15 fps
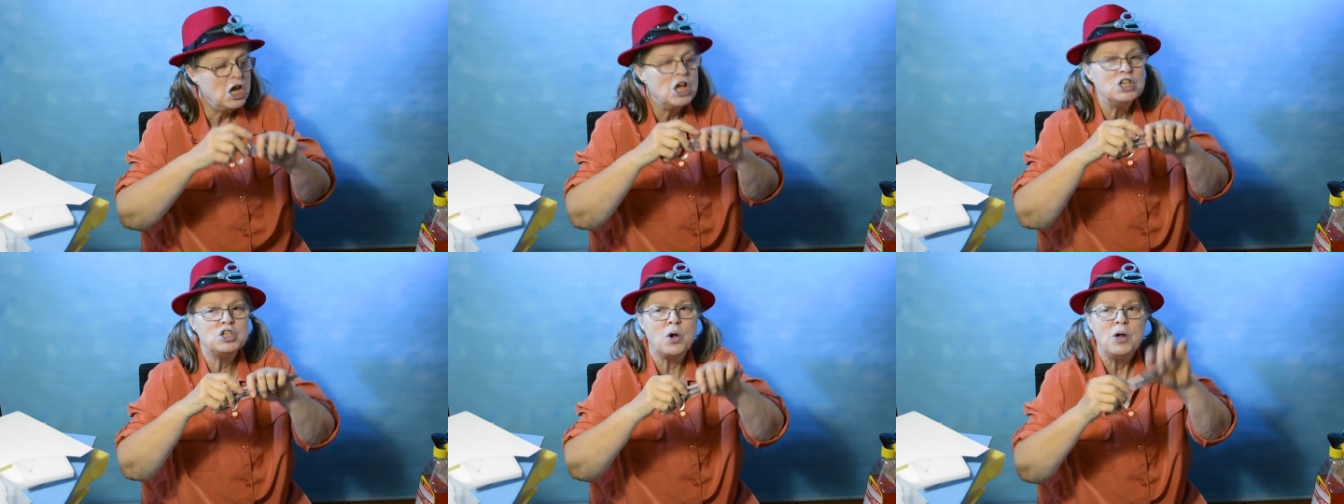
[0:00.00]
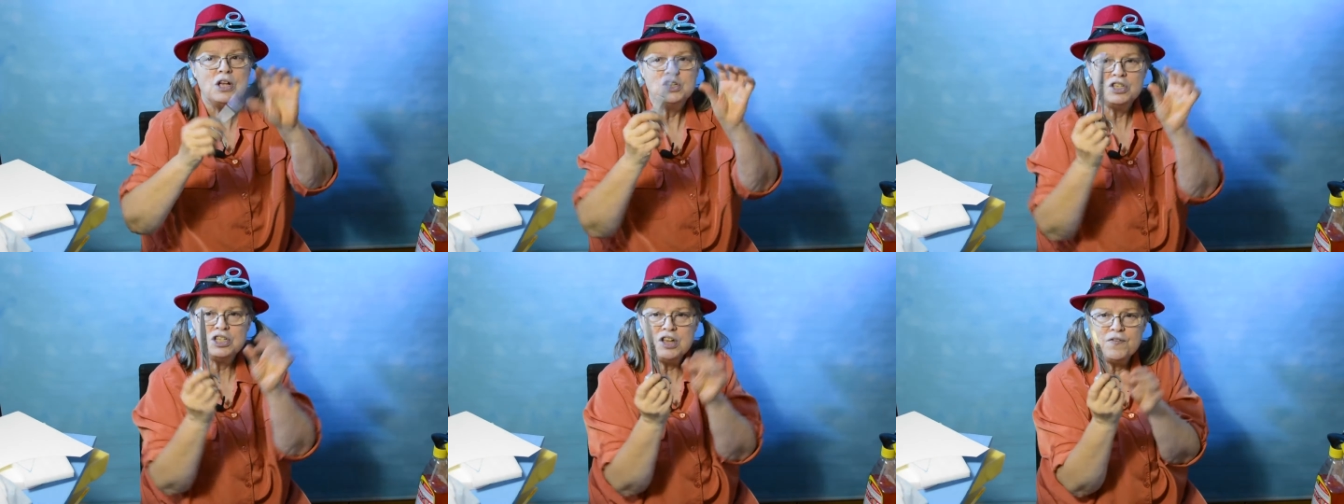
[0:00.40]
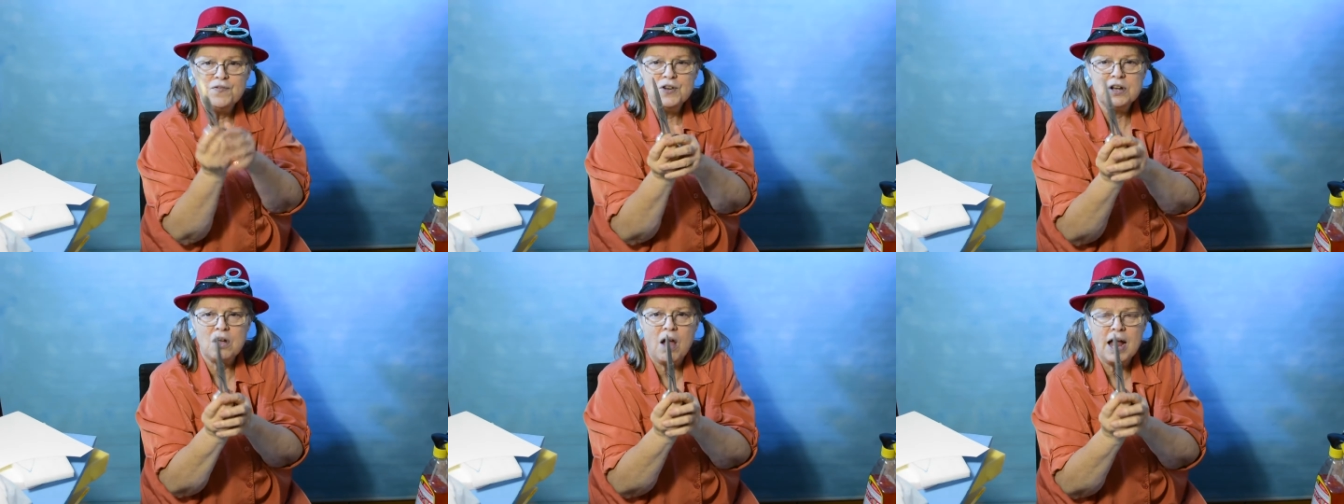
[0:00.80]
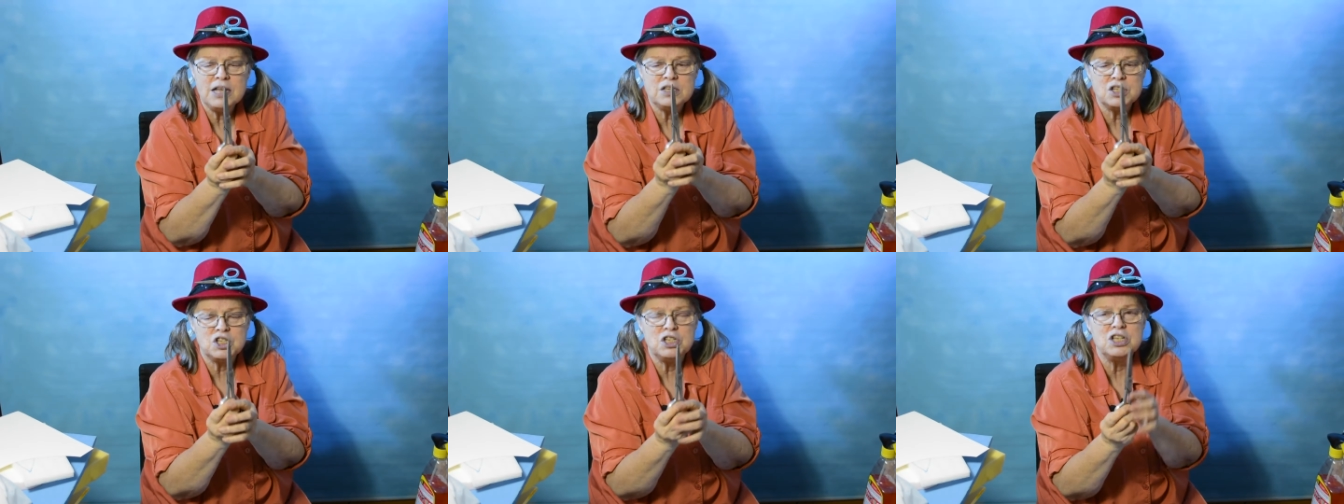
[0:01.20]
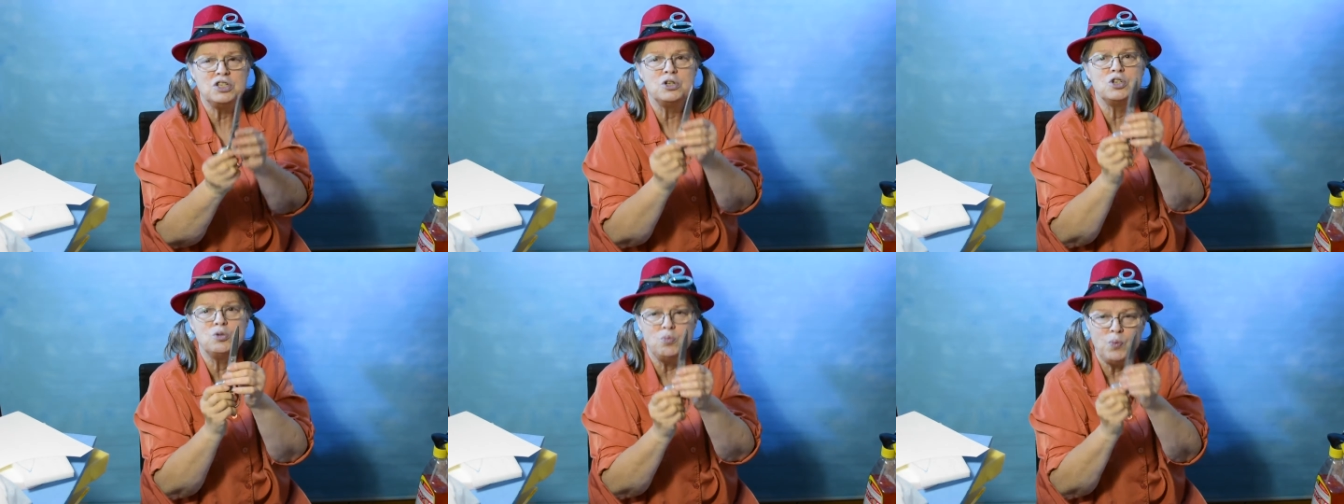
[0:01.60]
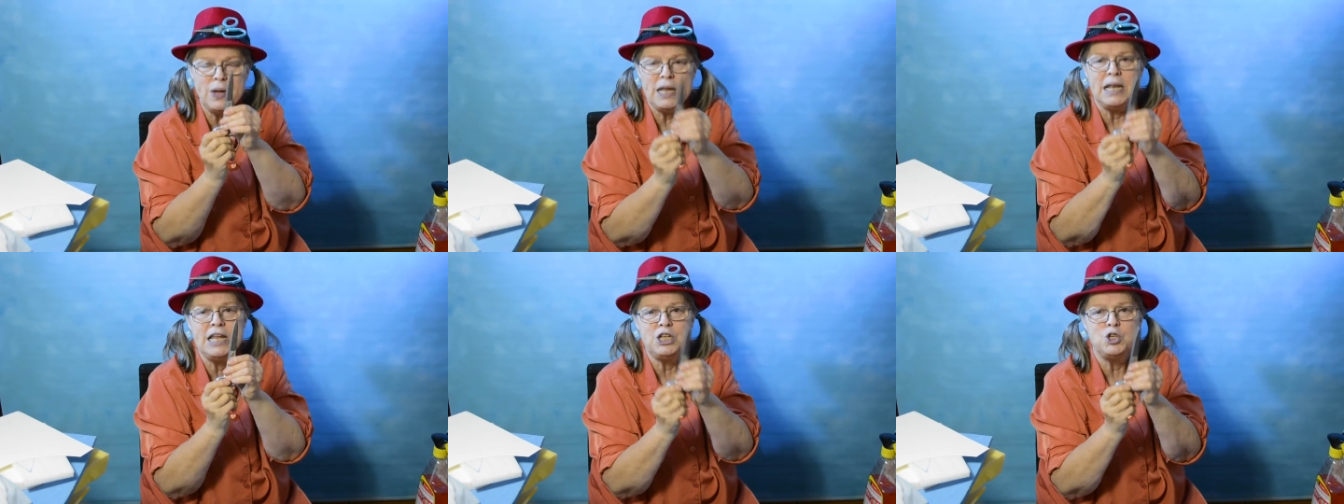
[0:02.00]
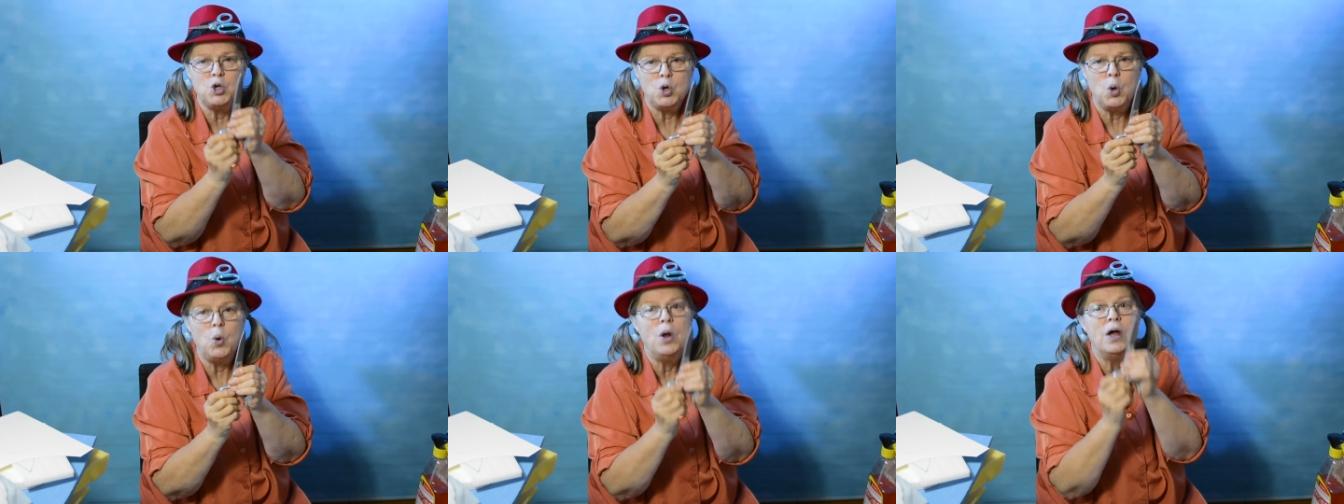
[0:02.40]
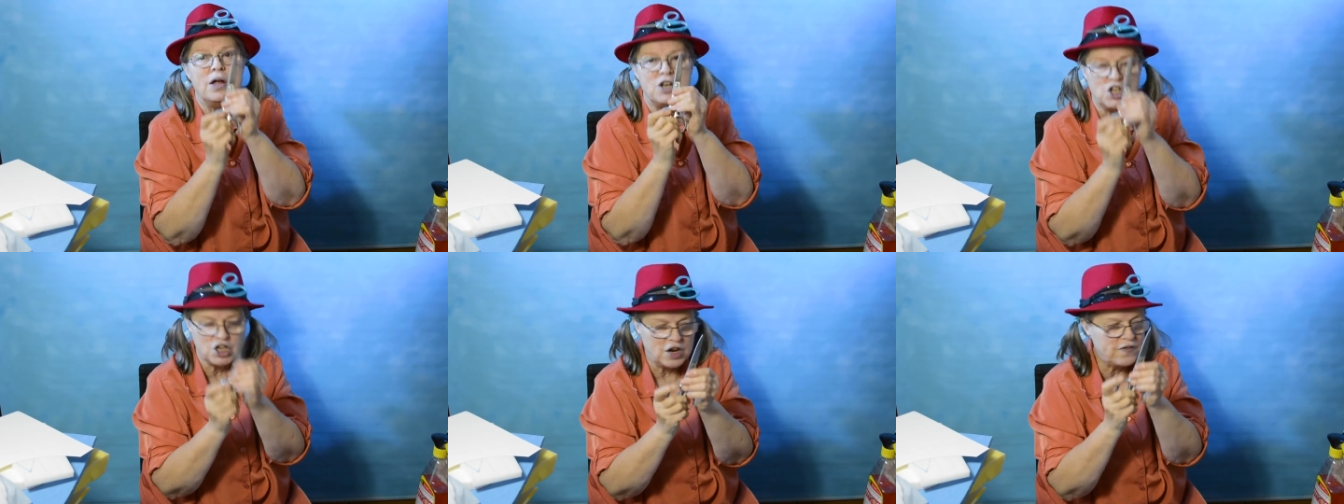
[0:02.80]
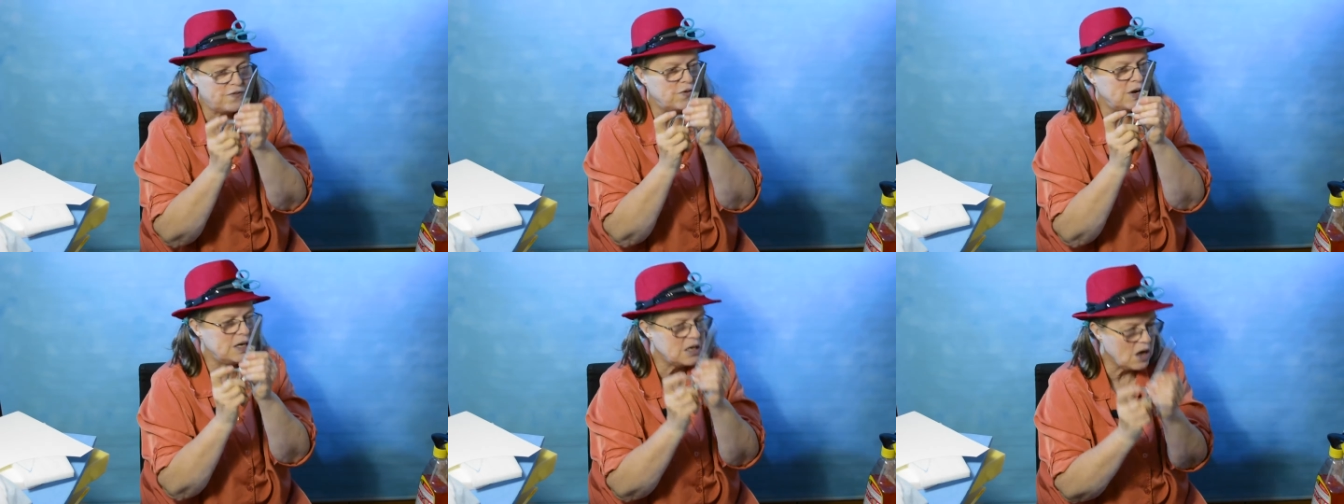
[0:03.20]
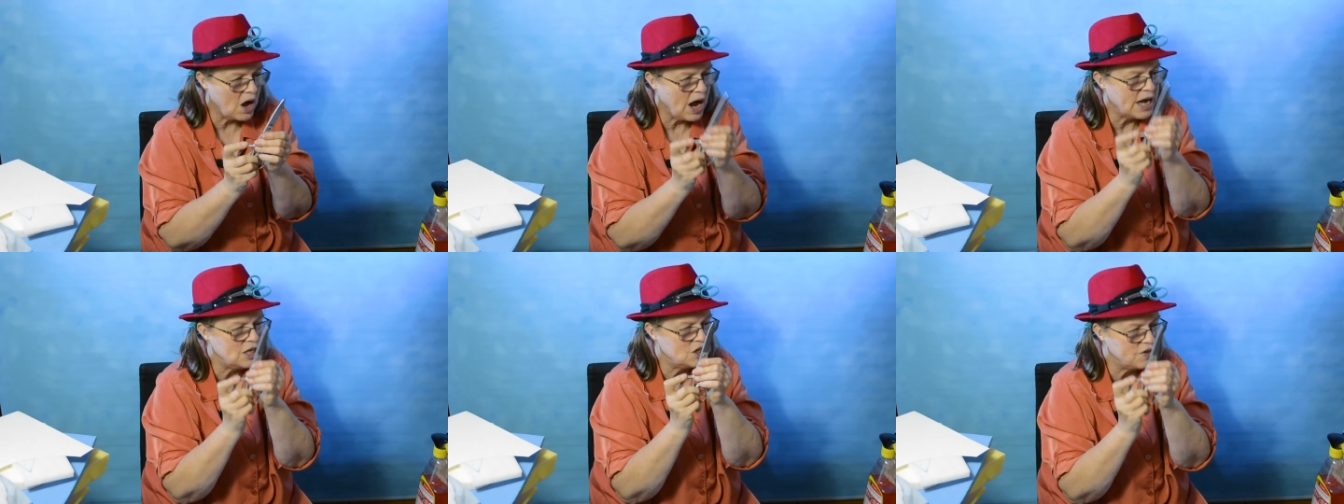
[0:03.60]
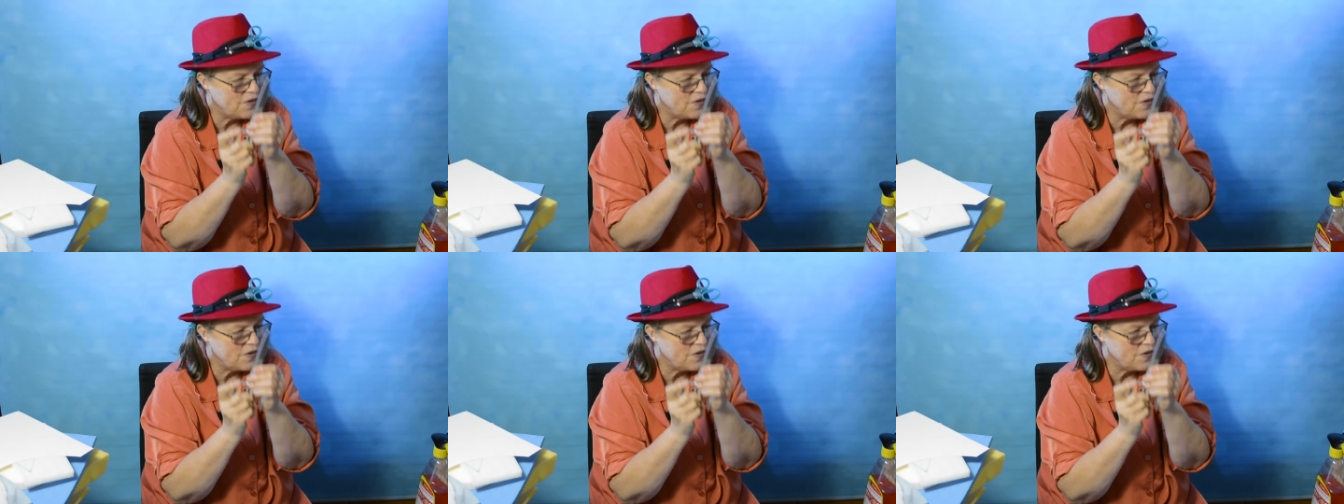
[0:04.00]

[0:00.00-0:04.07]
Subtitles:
So different kinds of scissors really do different kinds